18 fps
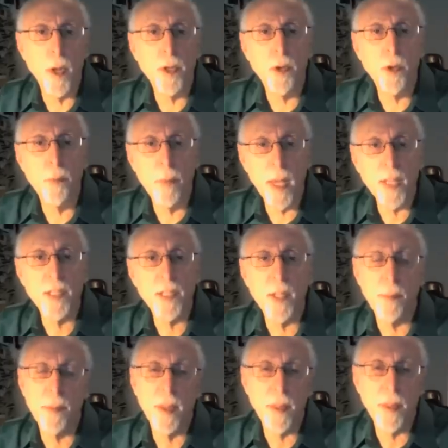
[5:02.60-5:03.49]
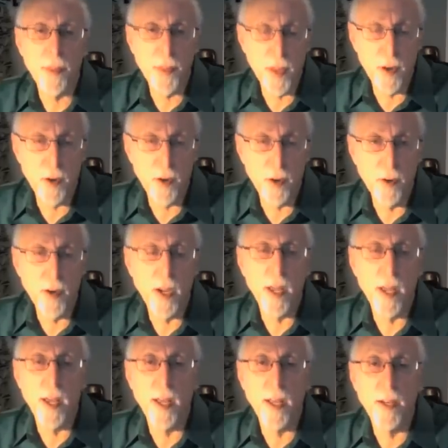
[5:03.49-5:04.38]
When you make something
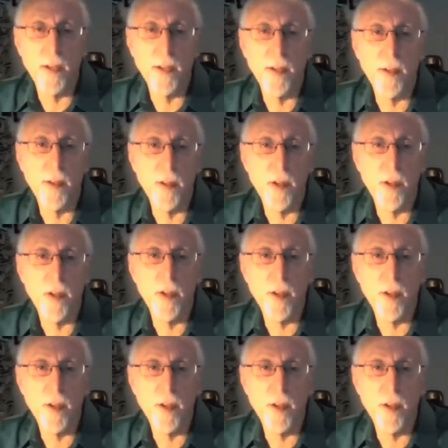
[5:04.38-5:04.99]
thinner and